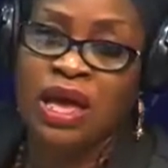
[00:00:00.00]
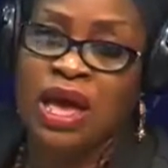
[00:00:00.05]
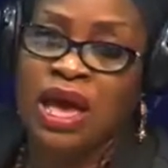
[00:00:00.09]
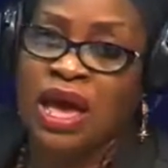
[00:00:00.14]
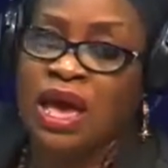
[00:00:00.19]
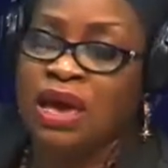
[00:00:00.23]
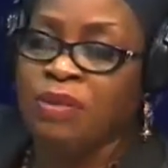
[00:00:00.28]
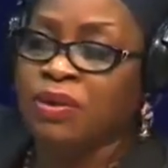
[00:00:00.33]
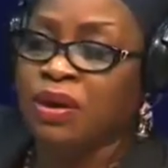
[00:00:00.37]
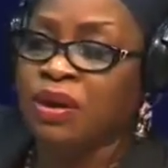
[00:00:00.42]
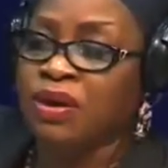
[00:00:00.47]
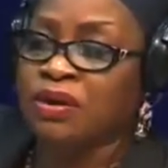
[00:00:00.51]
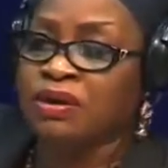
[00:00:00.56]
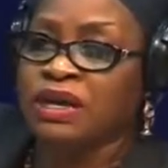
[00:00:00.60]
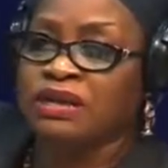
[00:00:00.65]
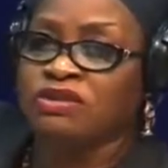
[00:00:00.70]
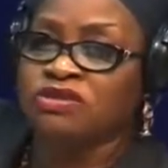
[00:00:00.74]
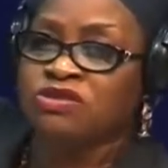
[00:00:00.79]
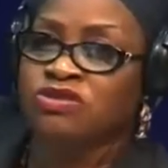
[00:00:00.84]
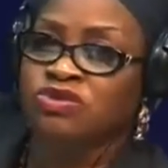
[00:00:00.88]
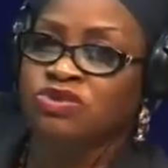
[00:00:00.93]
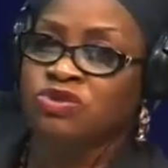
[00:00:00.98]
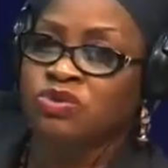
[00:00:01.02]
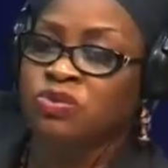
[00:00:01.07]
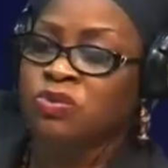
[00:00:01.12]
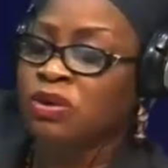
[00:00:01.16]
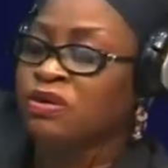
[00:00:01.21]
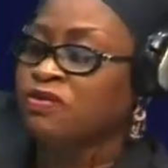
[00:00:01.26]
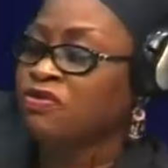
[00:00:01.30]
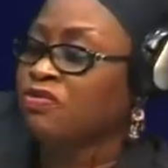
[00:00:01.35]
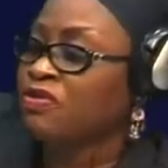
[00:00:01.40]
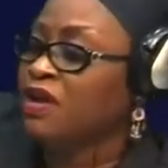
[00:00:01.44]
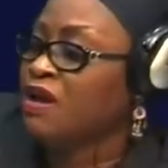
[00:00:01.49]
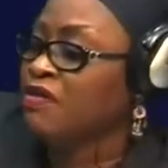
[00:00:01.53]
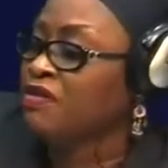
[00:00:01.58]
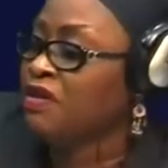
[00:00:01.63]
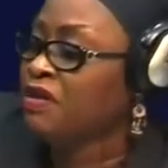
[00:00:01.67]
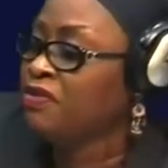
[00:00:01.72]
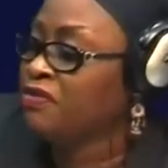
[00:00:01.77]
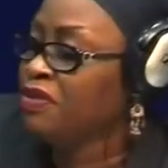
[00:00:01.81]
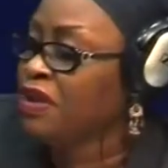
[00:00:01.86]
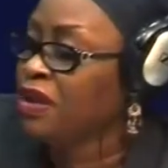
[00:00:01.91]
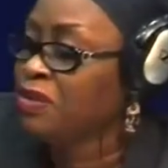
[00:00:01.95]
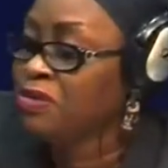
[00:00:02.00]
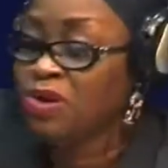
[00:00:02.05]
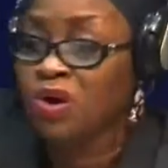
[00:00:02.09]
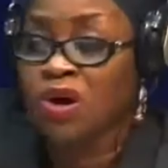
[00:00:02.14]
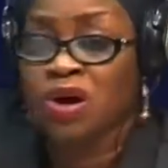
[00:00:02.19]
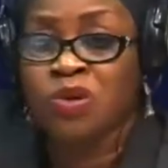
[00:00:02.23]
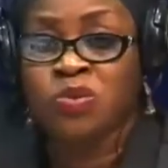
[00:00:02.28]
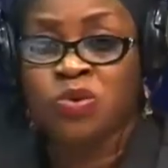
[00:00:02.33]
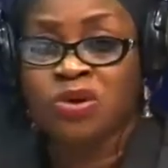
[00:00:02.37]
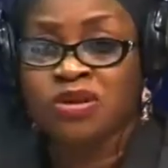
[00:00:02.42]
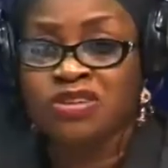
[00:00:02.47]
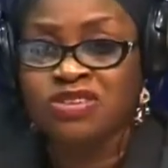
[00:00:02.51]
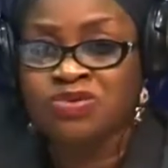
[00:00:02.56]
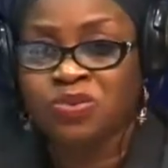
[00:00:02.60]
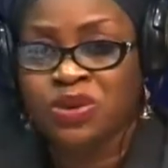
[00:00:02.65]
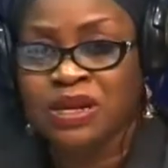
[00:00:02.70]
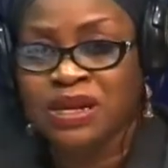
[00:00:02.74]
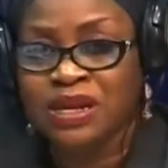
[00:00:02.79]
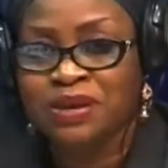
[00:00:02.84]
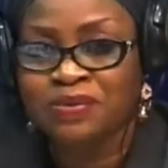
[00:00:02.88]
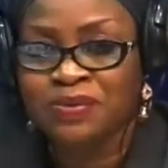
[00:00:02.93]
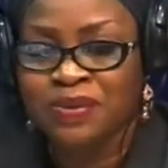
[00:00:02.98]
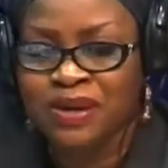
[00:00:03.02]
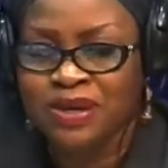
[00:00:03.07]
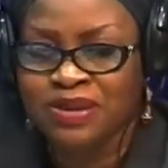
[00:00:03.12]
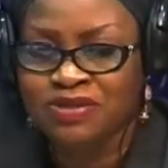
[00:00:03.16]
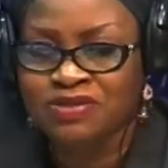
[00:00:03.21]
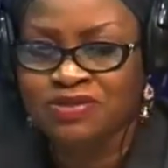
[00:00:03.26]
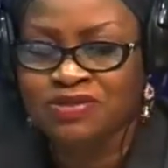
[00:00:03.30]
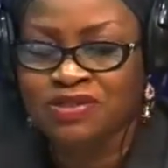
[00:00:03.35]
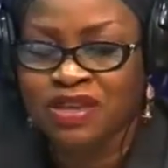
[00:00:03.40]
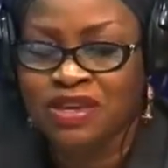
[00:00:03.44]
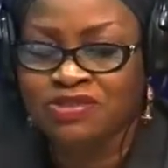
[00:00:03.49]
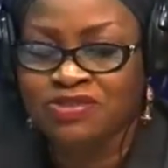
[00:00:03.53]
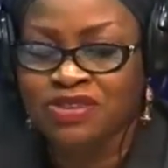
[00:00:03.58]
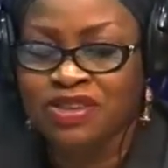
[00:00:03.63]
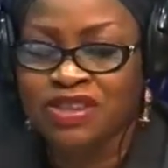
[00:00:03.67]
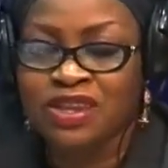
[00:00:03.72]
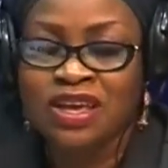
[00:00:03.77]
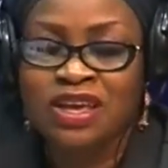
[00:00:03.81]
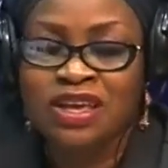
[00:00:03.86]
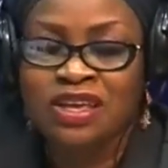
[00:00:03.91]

IBR 92.5 FM, your award-winning radio station,